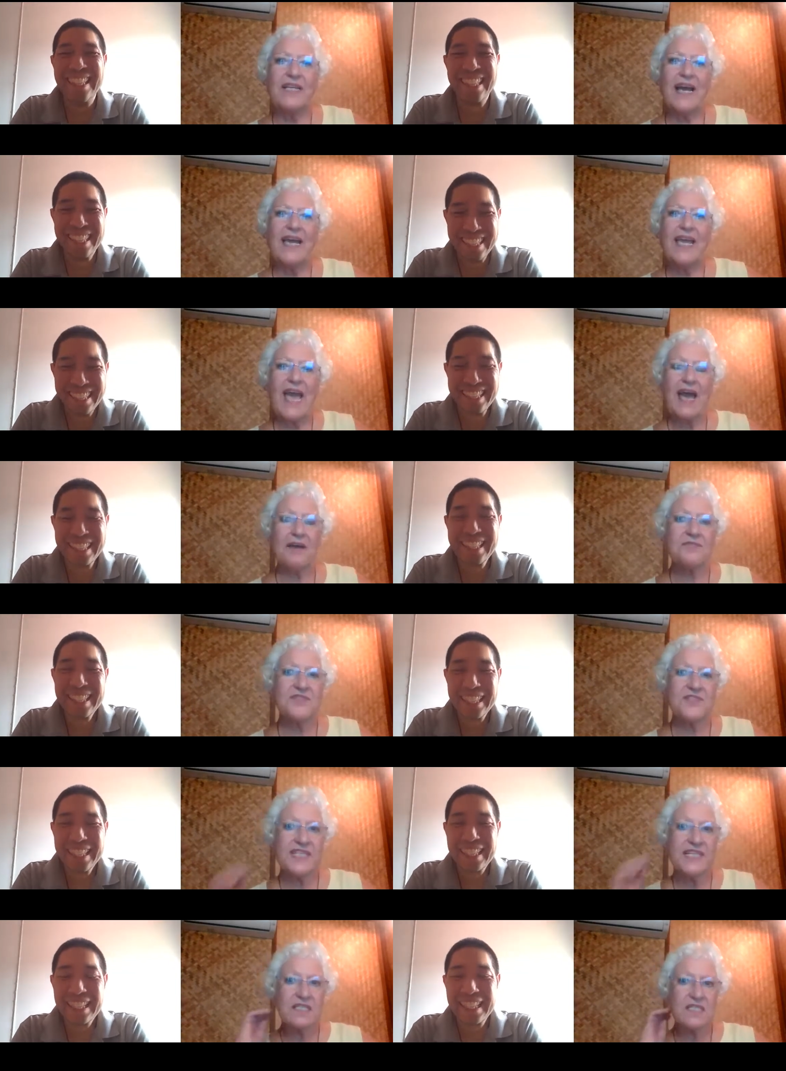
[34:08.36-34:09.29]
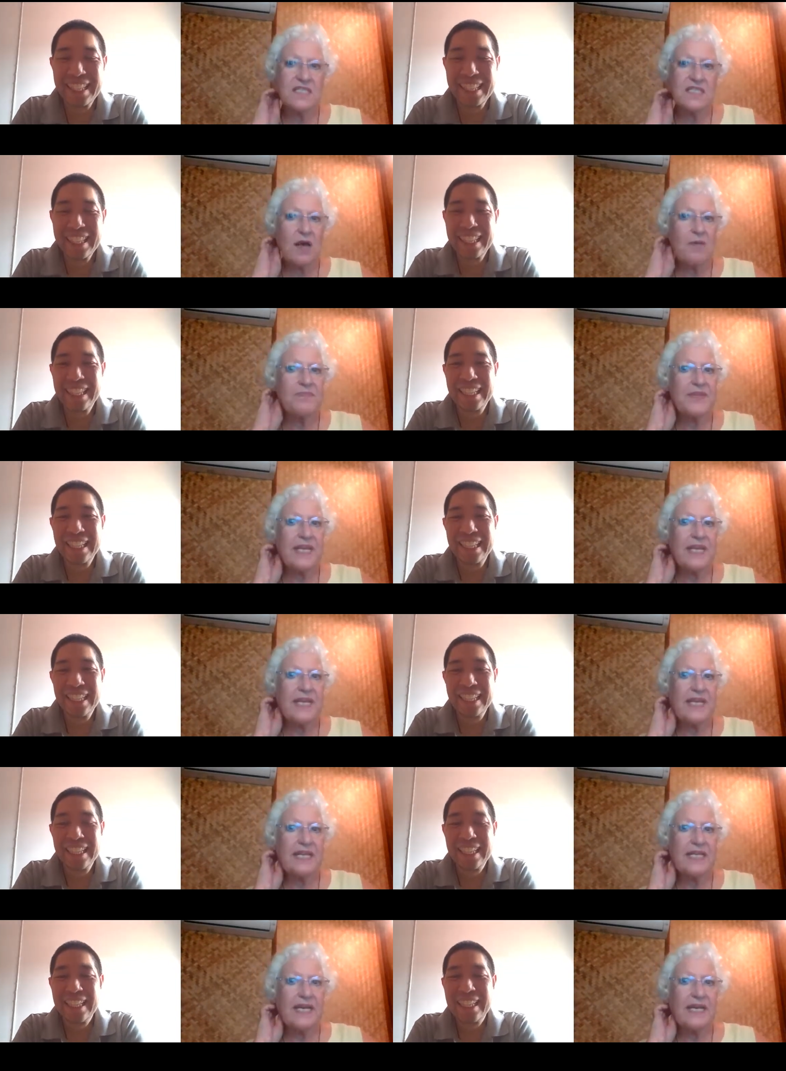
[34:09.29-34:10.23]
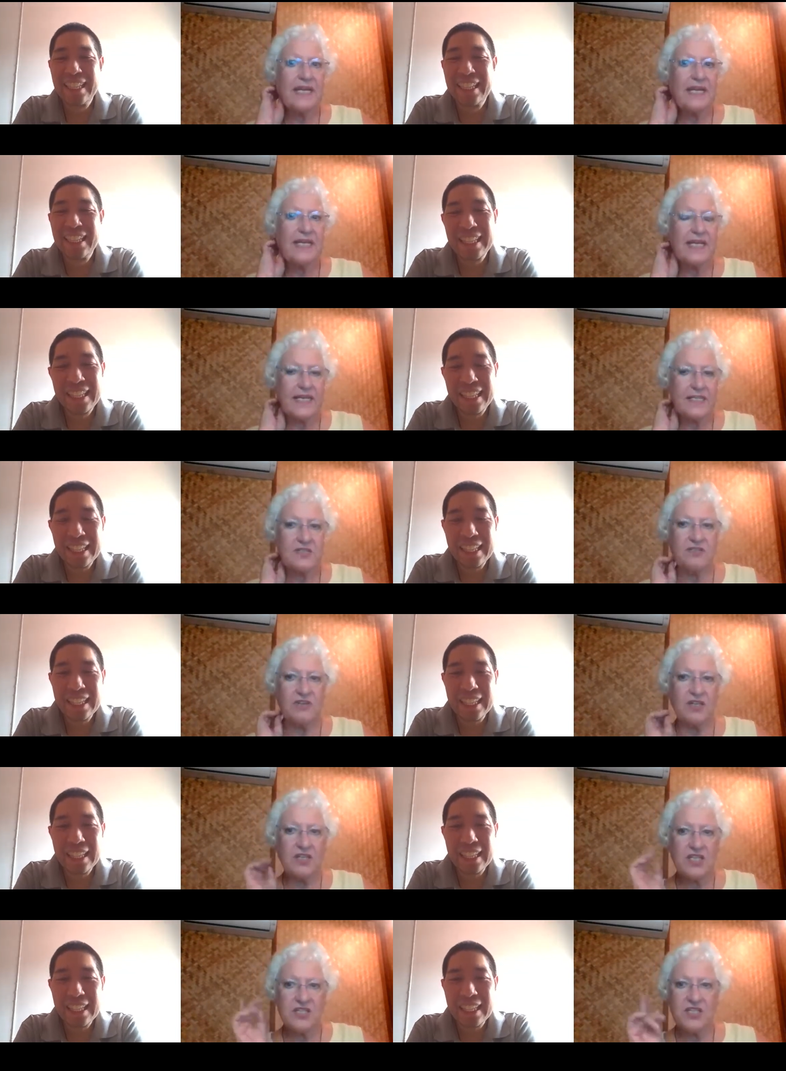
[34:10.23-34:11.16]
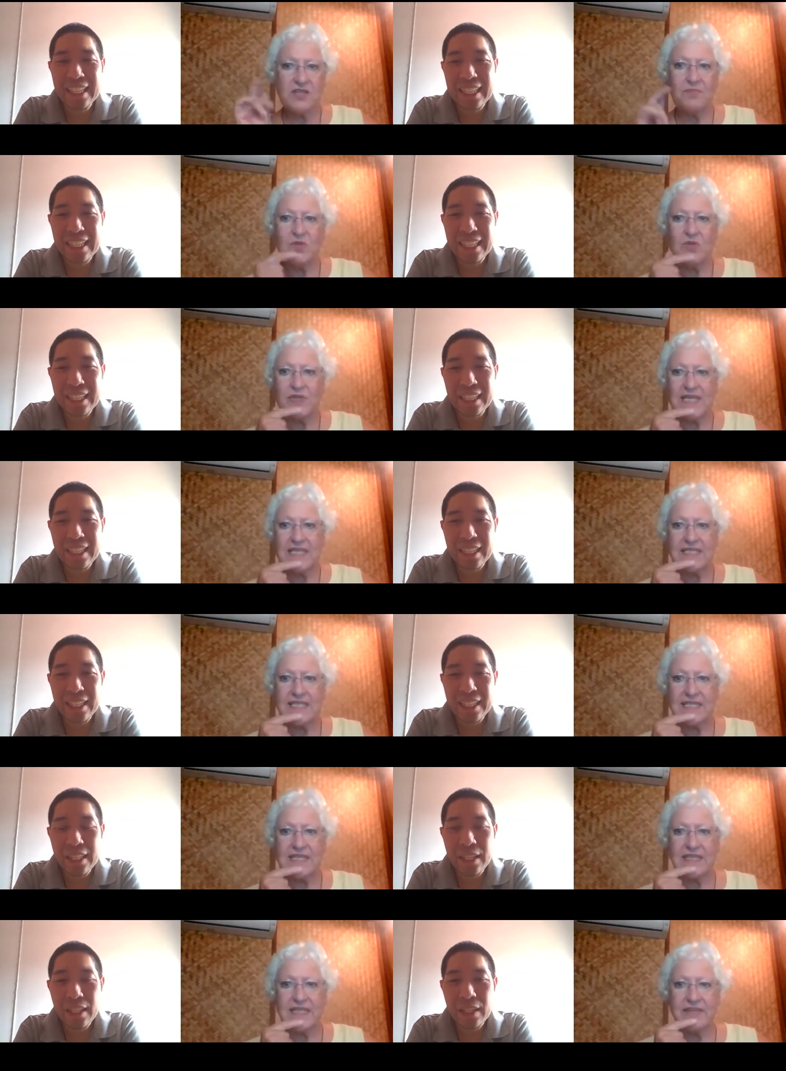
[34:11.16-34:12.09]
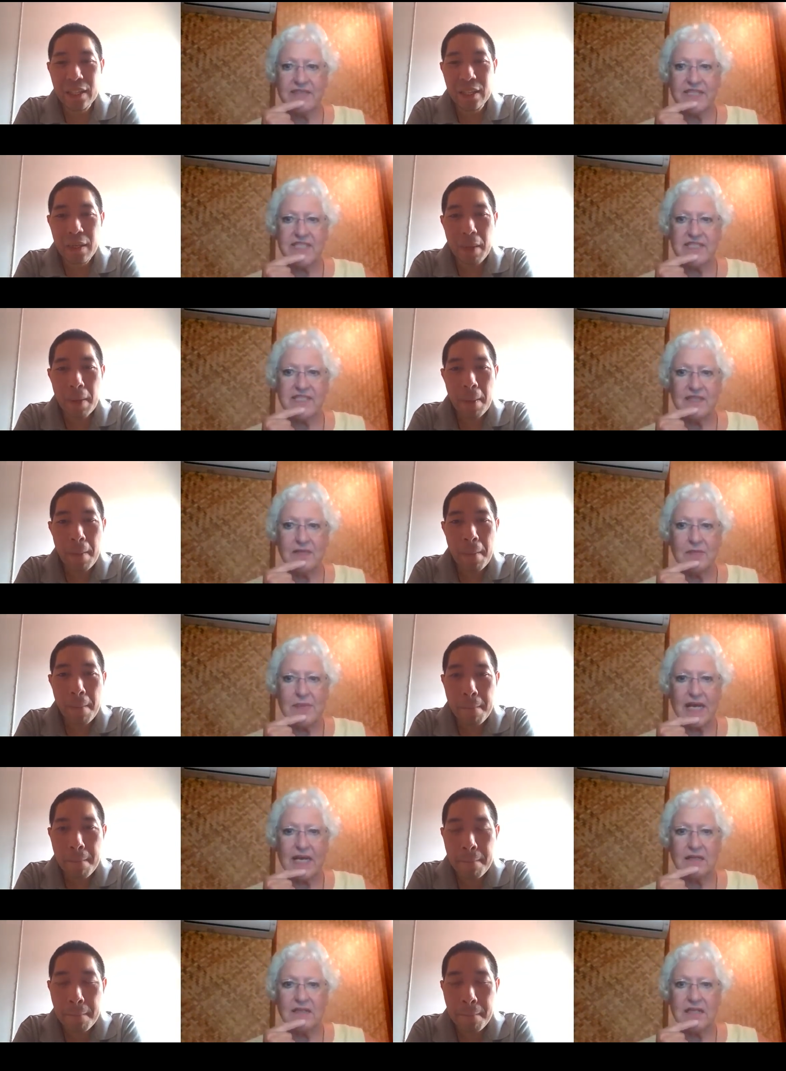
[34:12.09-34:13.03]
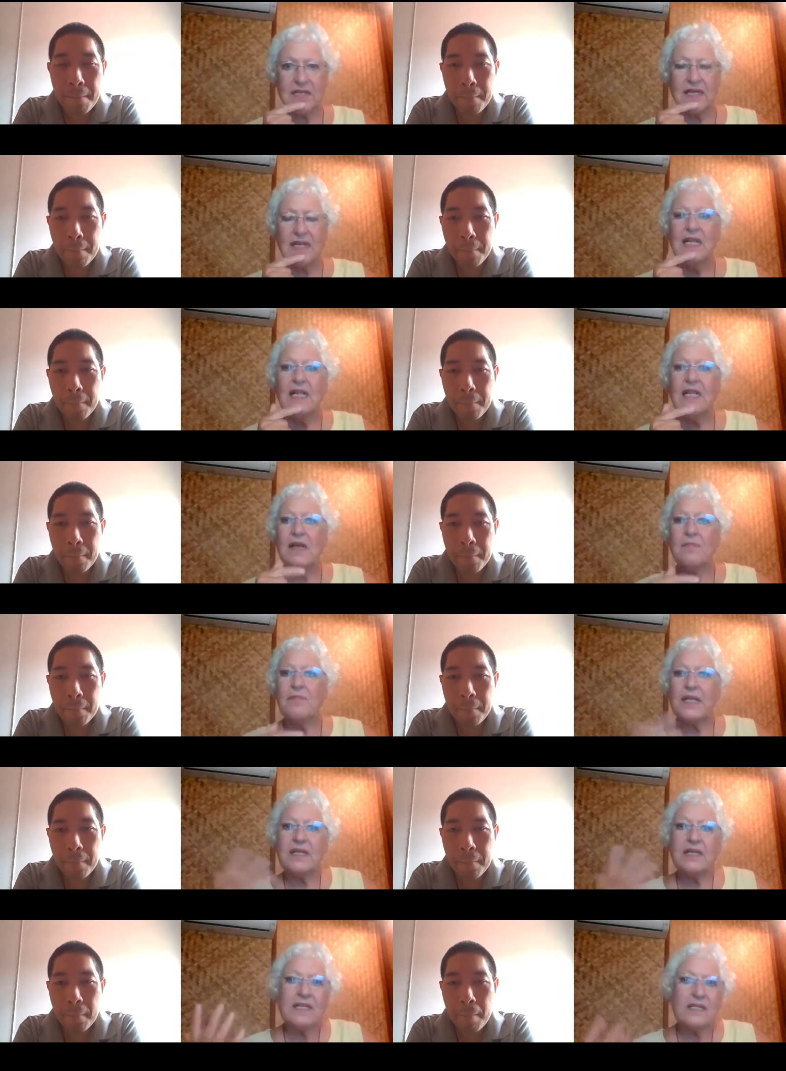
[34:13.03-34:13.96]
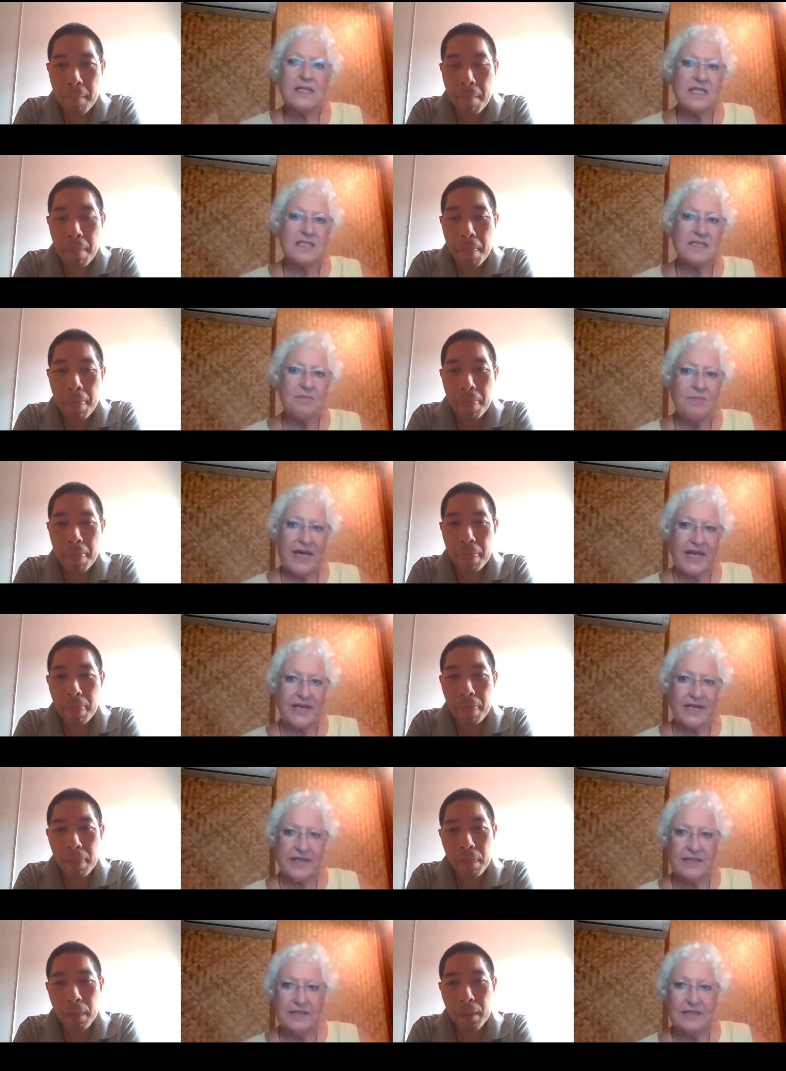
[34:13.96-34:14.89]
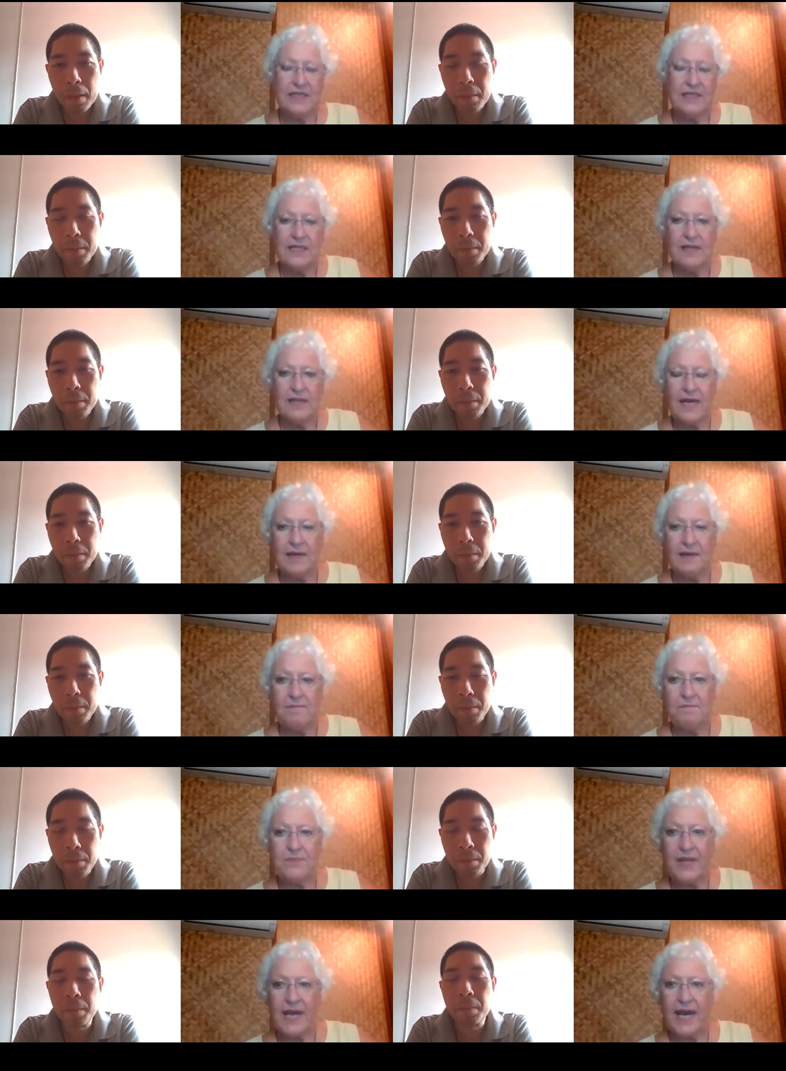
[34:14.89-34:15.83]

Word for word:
Speaker 1: but i have still something in the in the astrology book i think there is still about it but it doesn't matter um, mm-hmm.